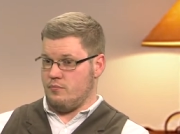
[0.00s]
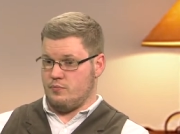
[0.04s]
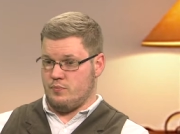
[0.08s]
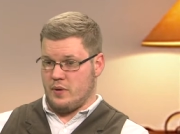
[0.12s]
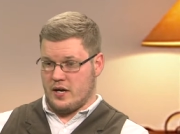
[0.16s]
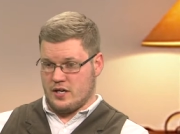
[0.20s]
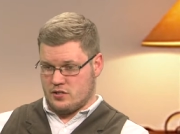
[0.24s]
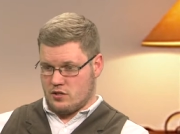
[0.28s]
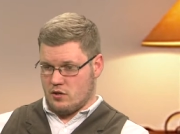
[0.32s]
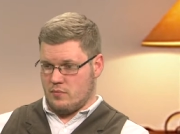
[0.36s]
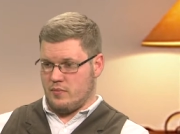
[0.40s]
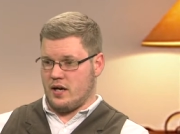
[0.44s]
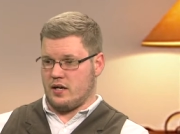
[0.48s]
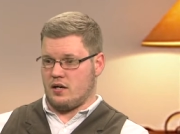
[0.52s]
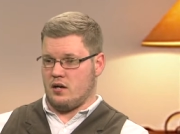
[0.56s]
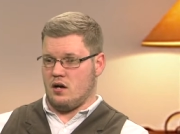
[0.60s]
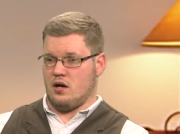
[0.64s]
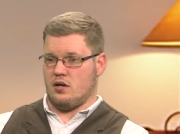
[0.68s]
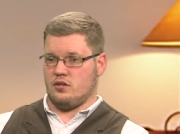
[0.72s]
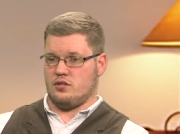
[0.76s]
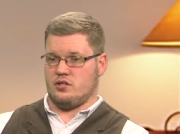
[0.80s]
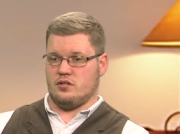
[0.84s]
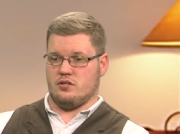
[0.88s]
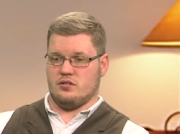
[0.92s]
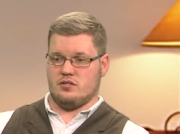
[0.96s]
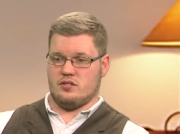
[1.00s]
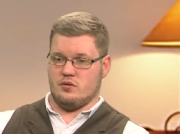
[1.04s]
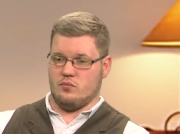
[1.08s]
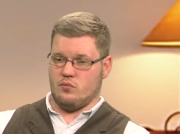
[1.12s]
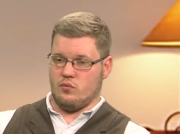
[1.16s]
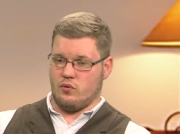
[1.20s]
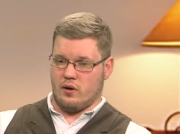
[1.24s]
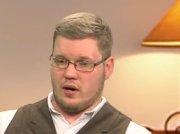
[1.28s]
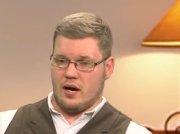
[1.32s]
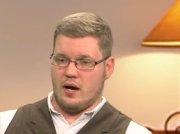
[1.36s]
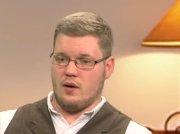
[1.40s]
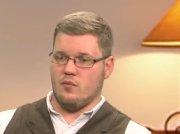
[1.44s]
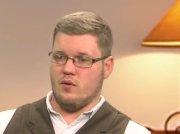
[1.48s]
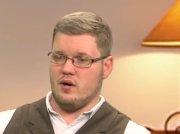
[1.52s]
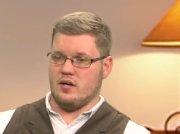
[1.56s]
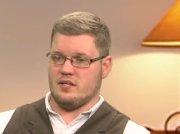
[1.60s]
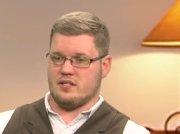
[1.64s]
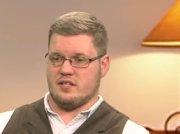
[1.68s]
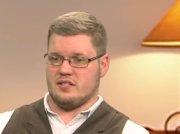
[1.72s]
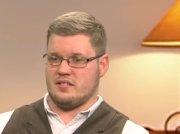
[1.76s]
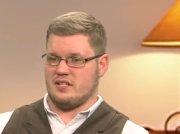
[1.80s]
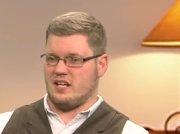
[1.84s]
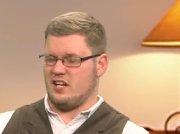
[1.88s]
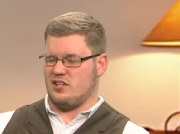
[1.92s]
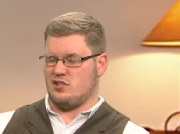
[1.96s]
based on my conscience and where I was,
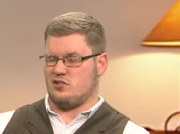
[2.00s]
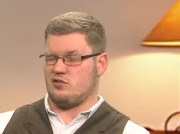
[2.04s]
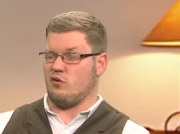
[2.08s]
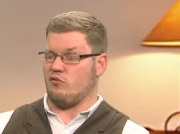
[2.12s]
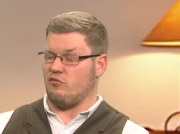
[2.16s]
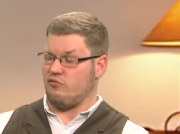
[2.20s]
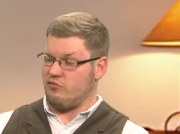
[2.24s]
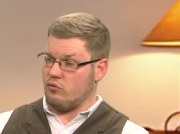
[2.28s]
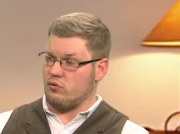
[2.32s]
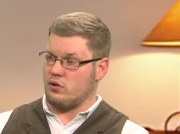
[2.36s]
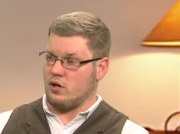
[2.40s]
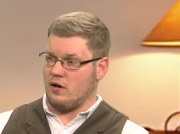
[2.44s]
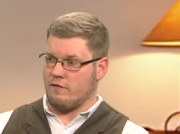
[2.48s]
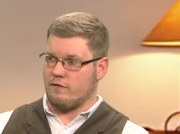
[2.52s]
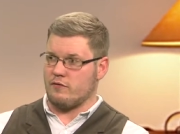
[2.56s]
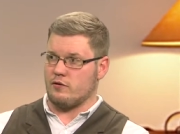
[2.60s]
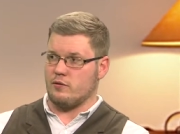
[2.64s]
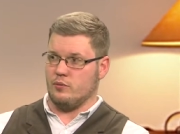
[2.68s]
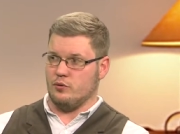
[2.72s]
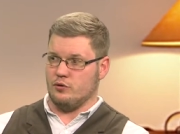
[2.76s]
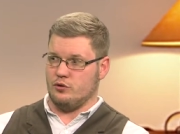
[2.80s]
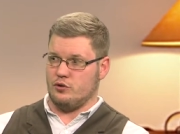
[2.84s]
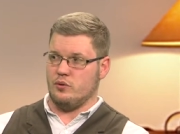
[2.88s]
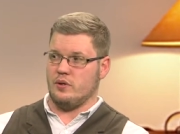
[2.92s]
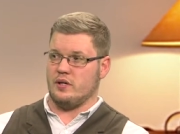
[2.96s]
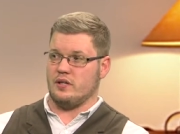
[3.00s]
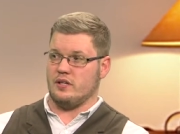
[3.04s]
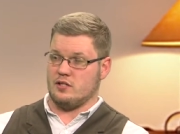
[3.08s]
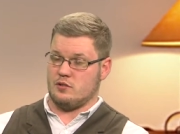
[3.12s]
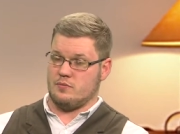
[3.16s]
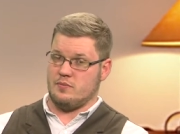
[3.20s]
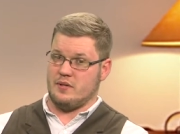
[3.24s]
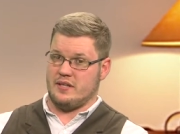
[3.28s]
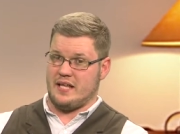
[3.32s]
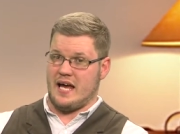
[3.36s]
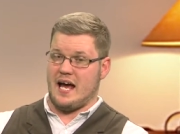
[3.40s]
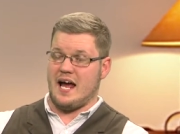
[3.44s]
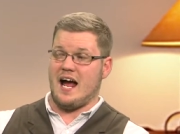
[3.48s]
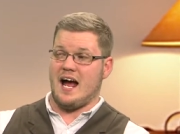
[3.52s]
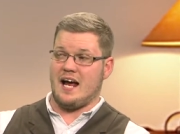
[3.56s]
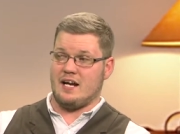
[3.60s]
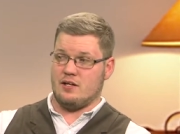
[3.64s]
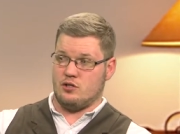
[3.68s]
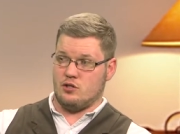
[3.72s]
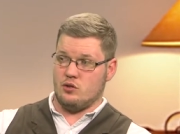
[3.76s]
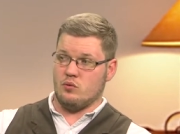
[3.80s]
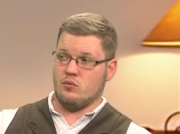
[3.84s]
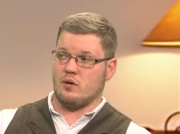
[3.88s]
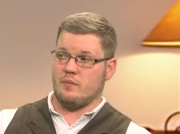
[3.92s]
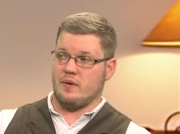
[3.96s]
I said, I just don't feel comfortable doing this. But that, I
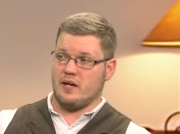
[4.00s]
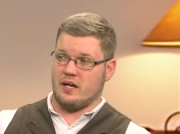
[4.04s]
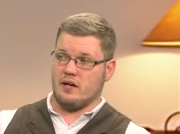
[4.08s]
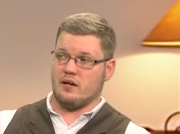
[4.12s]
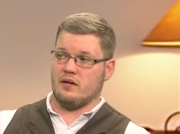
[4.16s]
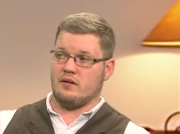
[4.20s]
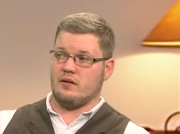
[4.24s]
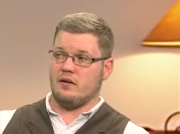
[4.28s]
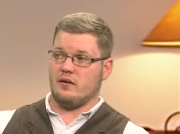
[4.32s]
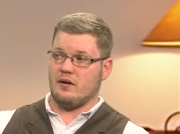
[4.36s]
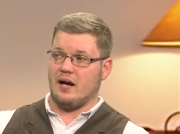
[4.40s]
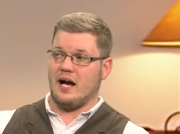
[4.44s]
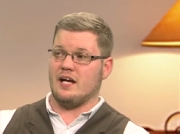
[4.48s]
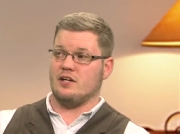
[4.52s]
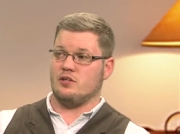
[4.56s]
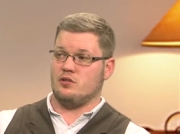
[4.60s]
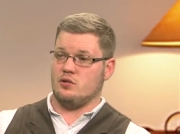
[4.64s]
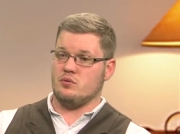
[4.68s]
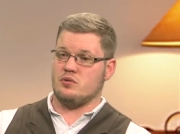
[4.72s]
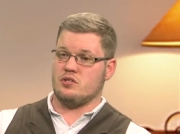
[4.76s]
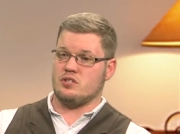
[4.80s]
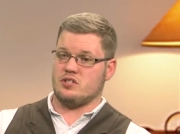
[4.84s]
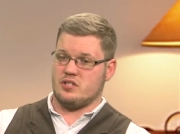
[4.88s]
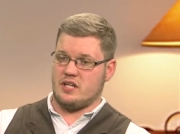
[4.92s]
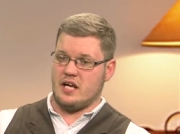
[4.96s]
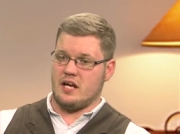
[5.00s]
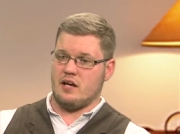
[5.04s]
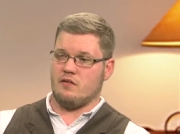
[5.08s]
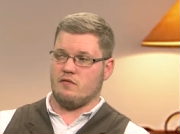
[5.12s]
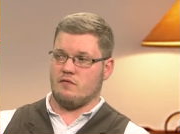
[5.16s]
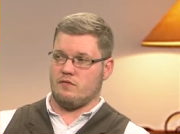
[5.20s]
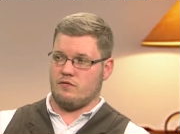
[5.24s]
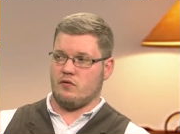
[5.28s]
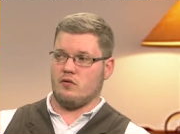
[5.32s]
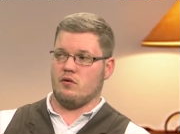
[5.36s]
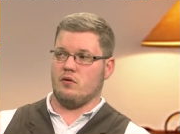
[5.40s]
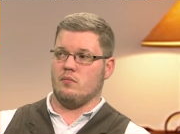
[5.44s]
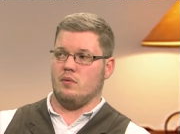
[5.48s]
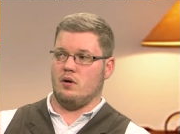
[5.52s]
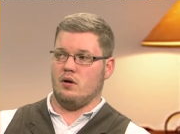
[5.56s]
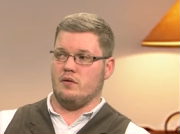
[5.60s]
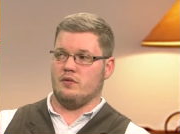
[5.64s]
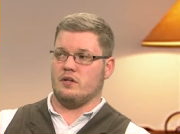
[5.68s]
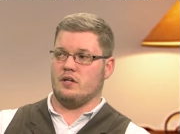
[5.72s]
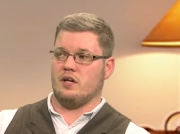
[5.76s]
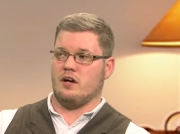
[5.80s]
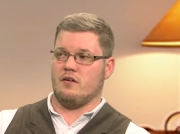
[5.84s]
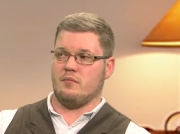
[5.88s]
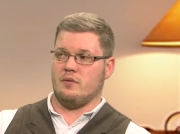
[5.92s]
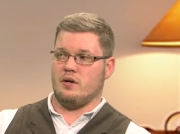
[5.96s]
do want to make it clear, I do stand firm on
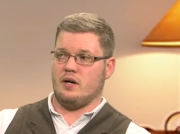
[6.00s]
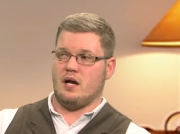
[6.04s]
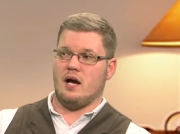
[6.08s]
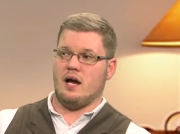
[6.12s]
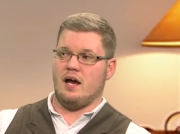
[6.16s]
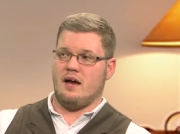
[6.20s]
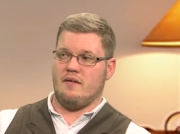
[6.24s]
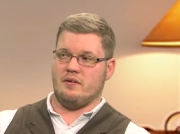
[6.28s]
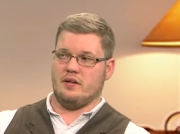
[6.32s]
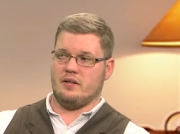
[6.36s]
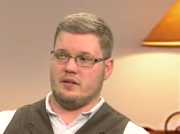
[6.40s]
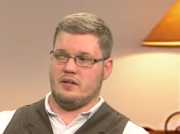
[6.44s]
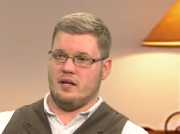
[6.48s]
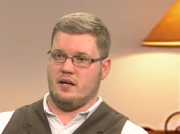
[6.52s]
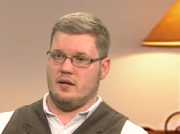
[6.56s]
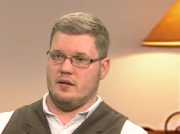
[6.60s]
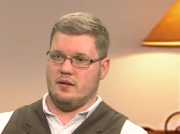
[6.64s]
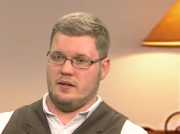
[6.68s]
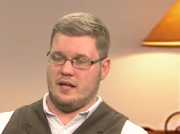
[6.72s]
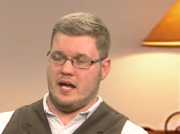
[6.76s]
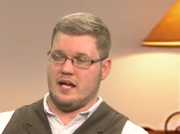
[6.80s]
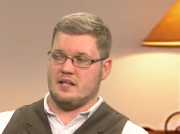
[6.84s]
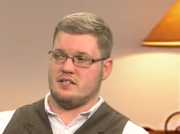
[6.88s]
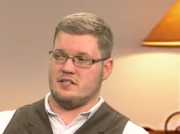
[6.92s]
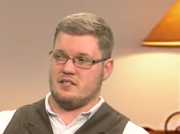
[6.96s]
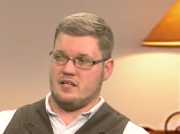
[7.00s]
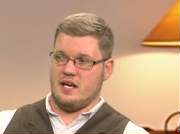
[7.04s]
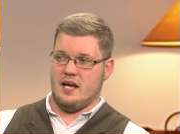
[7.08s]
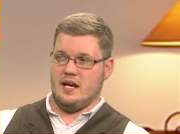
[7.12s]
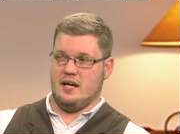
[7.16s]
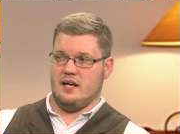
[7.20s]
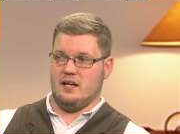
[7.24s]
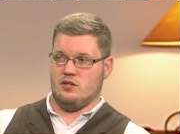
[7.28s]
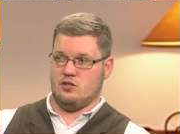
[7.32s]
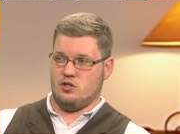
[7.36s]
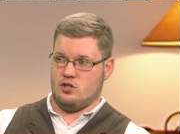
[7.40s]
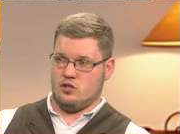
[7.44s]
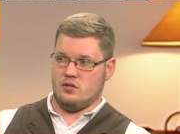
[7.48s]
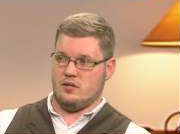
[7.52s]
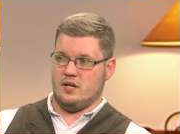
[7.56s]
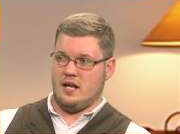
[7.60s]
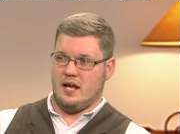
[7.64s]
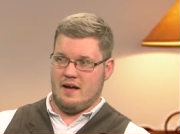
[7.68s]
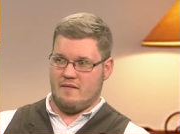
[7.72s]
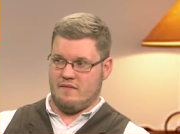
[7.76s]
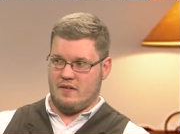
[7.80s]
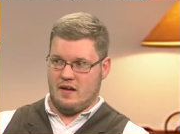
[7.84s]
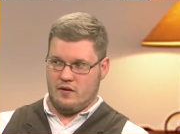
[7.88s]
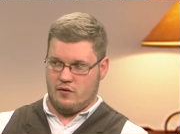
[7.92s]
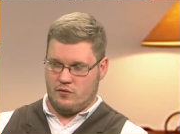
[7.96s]
the government not having the, that say. It shouldn't
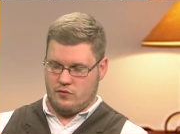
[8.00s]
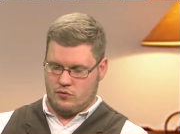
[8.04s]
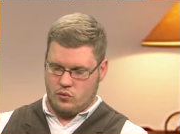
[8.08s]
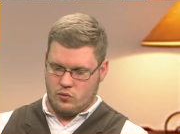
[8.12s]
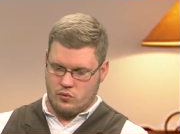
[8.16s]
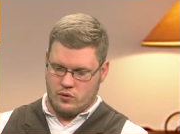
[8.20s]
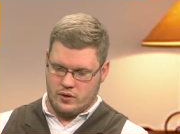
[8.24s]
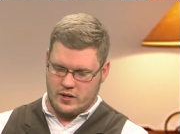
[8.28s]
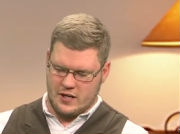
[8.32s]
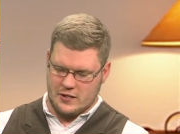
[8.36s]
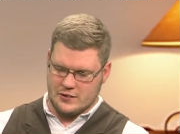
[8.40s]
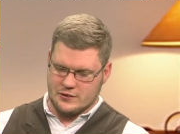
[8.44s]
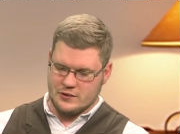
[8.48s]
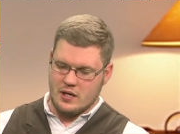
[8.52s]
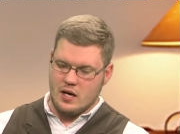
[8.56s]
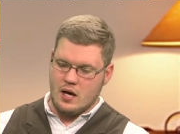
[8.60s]
have that authority.